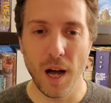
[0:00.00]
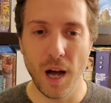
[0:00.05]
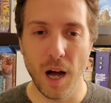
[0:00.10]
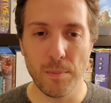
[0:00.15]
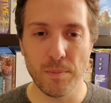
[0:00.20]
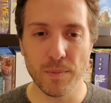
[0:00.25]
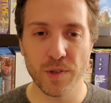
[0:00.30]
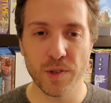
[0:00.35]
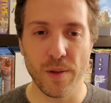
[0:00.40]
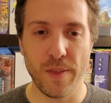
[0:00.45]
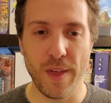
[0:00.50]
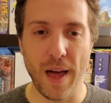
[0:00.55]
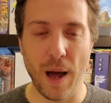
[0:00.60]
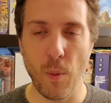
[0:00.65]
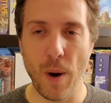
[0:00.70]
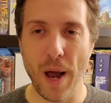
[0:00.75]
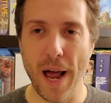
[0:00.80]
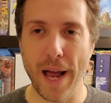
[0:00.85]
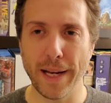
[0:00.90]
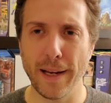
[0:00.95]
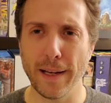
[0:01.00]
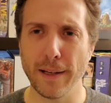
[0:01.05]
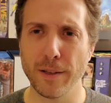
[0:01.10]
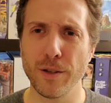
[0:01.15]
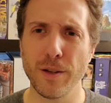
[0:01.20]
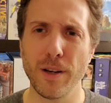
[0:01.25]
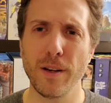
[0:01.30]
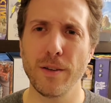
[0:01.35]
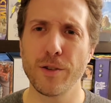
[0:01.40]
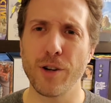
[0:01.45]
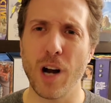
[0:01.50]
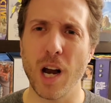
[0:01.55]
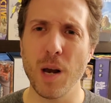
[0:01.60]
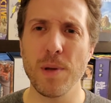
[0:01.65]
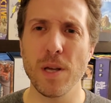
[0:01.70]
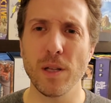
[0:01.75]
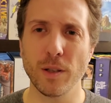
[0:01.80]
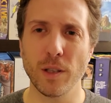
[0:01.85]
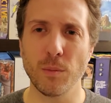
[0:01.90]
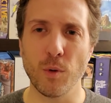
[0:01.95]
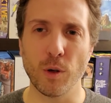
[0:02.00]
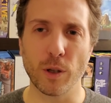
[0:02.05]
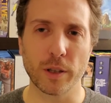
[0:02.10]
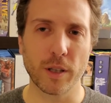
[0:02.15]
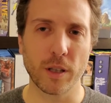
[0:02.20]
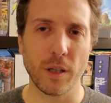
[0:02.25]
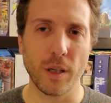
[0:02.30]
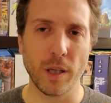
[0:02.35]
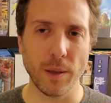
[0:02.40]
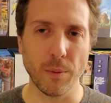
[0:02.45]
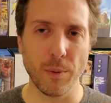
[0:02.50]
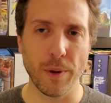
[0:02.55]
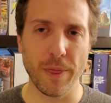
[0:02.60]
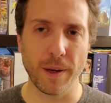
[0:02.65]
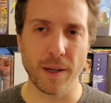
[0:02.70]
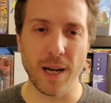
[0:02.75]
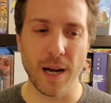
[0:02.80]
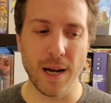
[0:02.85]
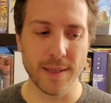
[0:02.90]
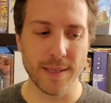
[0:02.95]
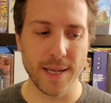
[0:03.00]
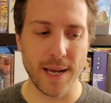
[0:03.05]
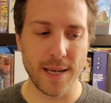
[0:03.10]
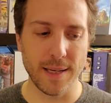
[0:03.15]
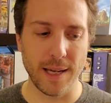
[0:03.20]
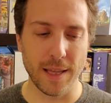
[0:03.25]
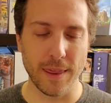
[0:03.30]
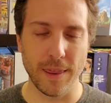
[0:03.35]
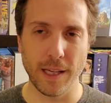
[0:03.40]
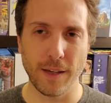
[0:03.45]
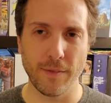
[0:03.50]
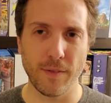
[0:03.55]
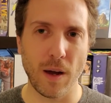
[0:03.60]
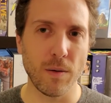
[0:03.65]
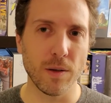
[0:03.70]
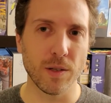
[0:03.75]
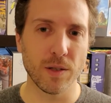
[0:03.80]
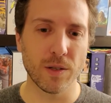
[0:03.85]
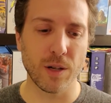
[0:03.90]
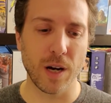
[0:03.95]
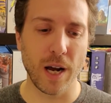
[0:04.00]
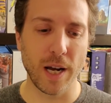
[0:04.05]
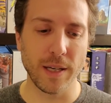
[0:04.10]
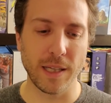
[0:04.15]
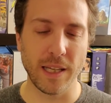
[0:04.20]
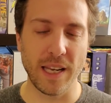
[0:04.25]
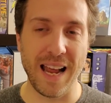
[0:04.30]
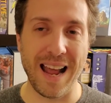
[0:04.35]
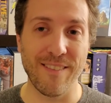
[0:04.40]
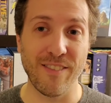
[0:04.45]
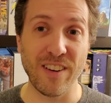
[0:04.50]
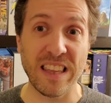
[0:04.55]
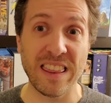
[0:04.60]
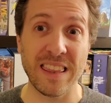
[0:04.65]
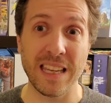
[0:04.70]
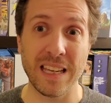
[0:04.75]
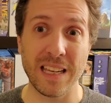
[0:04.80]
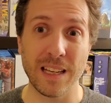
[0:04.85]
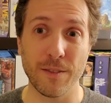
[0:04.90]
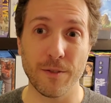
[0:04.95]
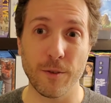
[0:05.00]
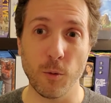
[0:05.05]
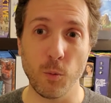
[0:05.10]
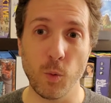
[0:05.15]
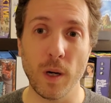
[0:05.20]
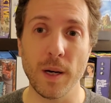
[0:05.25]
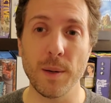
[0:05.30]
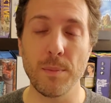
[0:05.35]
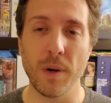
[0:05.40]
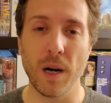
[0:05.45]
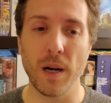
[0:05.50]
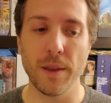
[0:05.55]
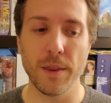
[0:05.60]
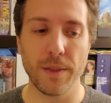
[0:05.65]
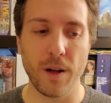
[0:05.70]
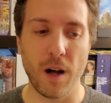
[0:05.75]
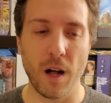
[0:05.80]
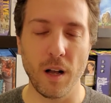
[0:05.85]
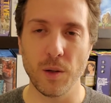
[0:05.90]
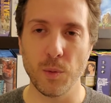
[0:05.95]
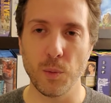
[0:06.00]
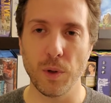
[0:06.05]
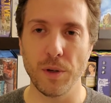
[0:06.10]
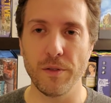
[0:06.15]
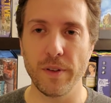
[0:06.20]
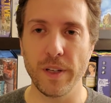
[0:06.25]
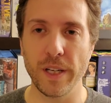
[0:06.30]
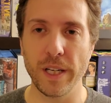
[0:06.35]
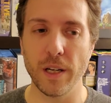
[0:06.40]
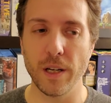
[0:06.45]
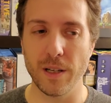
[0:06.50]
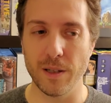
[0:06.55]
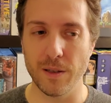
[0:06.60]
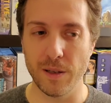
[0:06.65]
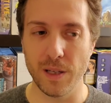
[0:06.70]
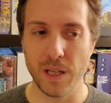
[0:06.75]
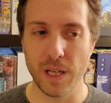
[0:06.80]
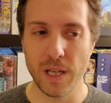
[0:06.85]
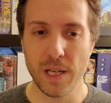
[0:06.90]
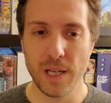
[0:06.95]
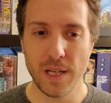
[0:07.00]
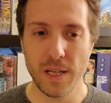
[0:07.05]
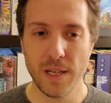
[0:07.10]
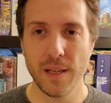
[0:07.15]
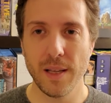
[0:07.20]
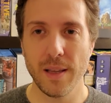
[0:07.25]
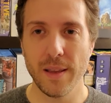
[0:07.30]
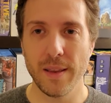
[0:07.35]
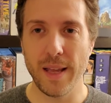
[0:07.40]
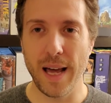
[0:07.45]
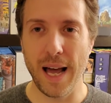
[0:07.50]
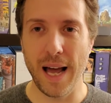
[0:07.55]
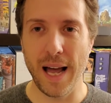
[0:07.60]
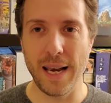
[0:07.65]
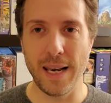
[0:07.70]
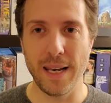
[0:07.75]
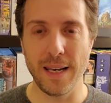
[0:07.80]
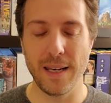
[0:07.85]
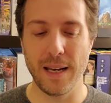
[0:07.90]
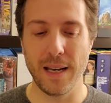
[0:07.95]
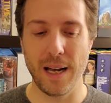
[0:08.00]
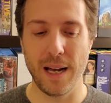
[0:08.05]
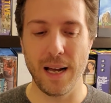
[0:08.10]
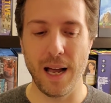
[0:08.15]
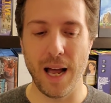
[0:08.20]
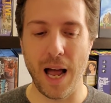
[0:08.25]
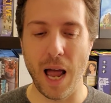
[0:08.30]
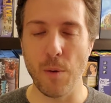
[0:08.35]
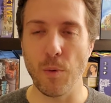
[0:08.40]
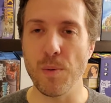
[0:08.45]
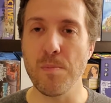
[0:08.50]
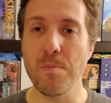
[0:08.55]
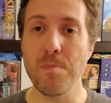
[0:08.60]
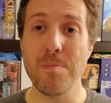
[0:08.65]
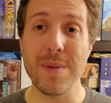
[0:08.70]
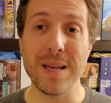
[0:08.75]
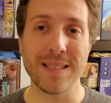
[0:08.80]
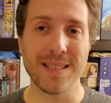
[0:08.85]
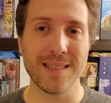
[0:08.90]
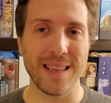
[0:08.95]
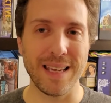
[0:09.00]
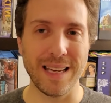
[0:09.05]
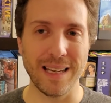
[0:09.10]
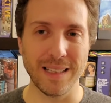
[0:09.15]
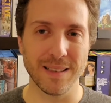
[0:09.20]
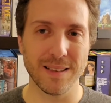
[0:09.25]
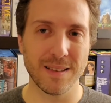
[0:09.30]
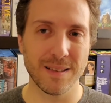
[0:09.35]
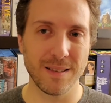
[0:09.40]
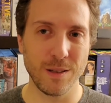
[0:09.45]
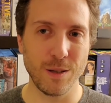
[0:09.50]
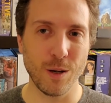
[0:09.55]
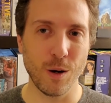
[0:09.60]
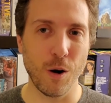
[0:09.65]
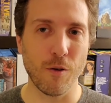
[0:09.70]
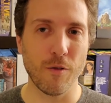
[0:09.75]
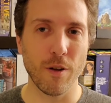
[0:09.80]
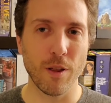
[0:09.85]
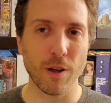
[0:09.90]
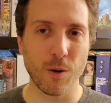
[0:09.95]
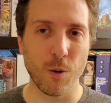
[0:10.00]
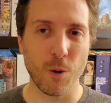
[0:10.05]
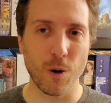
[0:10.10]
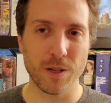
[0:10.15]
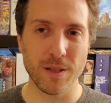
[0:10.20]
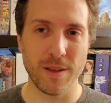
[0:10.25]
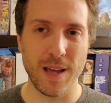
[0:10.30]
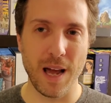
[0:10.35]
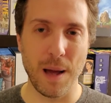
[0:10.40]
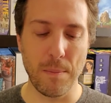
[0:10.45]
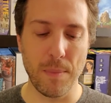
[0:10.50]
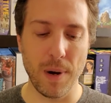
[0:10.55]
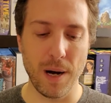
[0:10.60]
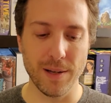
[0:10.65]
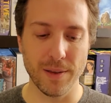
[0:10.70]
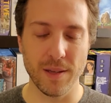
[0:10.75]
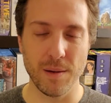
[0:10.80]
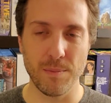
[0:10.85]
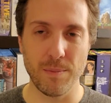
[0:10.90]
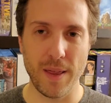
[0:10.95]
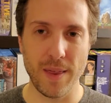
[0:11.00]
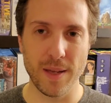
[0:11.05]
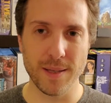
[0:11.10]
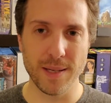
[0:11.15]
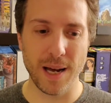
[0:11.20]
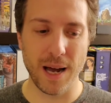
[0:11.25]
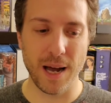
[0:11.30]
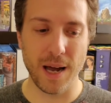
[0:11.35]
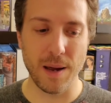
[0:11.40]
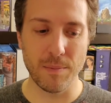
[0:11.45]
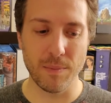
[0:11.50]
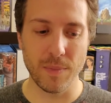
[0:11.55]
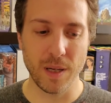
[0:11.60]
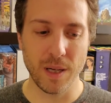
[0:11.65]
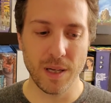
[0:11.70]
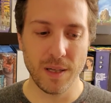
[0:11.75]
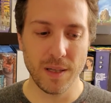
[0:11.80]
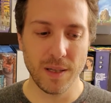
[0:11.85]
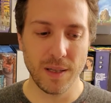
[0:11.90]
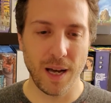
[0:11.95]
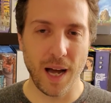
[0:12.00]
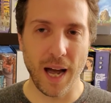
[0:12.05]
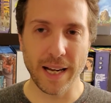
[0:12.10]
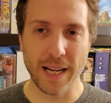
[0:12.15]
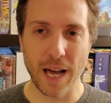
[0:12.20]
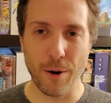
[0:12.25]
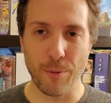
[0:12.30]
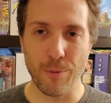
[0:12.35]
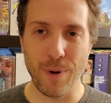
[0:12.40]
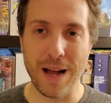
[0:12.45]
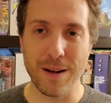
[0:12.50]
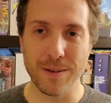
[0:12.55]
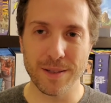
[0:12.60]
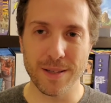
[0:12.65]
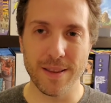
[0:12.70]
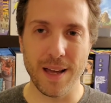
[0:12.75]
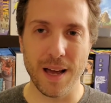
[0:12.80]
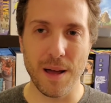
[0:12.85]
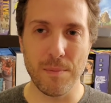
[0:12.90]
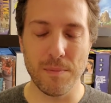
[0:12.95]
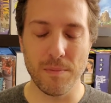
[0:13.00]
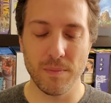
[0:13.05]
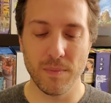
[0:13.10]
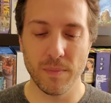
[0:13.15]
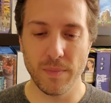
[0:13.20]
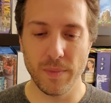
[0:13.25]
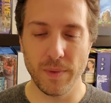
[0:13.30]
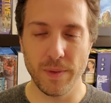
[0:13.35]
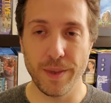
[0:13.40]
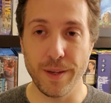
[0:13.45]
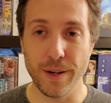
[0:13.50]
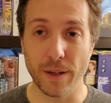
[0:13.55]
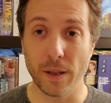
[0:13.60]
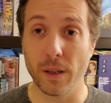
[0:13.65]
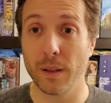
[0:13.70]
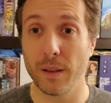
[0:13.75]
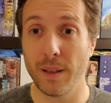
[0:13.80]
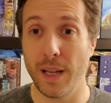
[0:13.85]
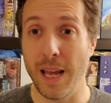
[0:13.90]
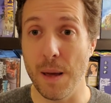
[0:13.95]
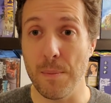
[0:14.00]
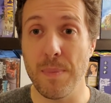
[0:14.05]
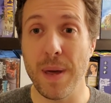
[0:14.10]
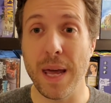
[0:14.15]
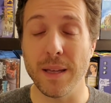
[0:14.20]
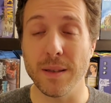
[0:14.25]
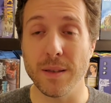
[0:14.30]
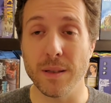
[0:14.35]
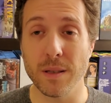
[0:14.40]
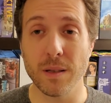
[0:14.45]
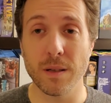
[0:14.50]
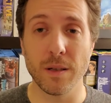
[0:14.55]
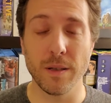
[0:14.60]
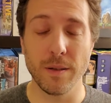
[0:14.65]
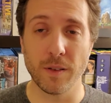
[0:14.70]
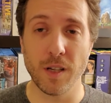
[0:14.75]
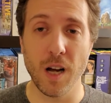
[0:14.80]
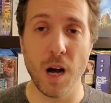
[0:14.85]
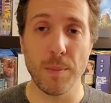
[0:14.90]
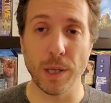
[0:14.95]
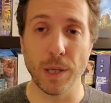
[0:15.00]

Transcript: So that way I can try to be a little more current with the content. I think if I was trying to get everything for 1 month all in one video, that I would miss things, over the course of that month. And by the time I got around to them, their campaigns could have come and